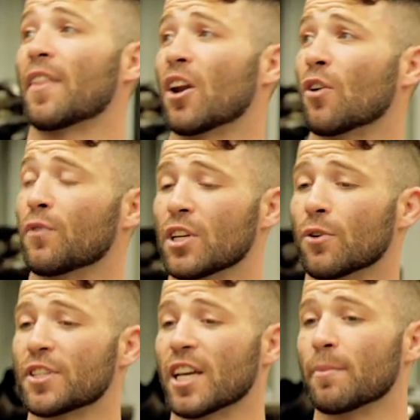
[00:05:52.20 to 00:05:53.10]
and then hopefully
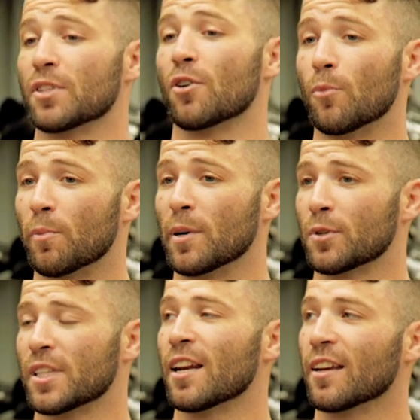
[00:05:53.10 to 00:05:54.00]
your team has got more
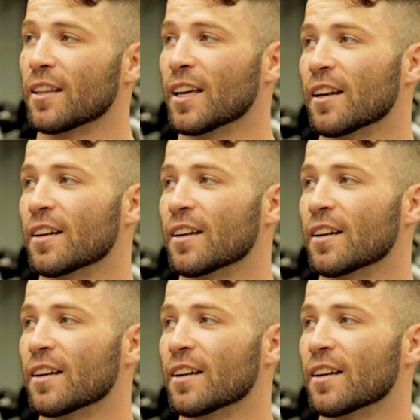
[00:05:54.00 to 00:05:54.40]
people standing at the